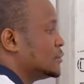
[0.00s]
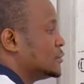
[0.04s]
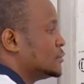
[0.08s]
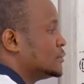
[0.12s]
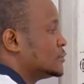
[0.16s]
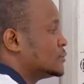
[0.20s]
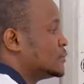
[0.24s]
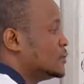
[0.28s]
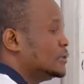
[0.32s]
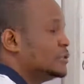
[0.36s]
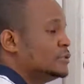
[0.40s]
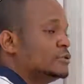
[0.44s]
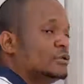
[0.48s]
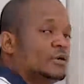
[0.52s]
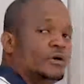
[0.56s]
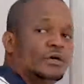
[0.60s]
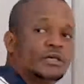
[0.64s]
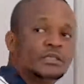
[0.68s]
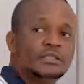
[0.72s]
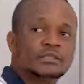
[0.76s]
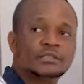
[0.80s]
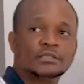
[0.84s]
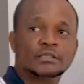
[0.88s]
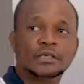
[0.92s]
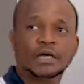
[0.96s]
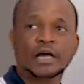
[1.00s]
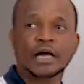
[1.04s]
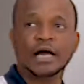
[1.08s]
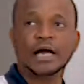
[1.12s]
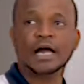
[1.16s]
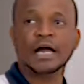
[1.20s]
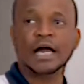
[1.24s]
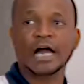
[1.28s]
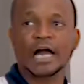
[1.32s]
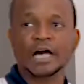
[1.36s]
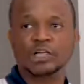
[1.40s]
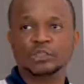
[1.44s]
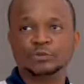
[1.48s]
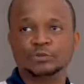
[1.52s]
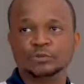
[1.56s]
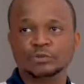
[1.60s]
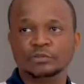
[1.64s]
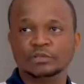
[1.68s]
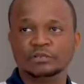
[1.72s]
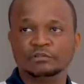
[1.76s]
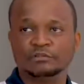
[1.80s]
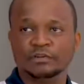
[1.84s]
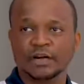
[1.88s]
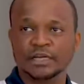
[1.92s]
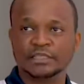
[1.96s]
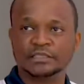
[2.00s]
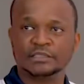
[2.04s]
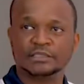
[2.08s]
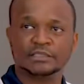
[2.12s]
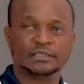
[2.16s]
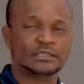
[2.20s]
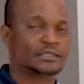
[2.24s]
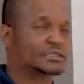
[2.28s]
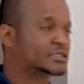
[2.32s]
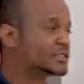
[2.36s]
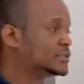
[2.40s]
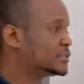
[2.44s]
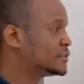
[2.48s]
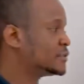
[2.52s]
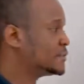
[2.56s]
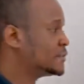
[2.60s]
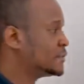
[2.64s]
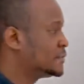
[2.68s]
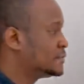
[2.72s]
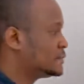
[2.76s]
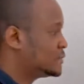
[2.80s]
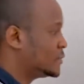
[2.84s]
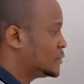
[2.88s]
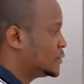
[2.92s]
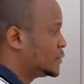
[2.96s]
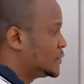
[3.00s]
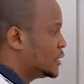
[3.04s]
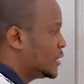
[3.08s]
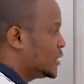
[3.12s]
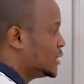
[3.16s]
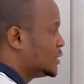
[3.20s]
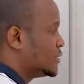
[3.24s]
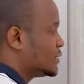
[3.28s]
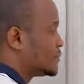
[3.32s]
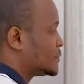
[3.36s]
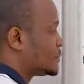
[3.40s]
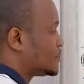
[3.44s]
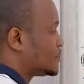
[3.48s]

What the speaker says: Solenoids are output devices, okay?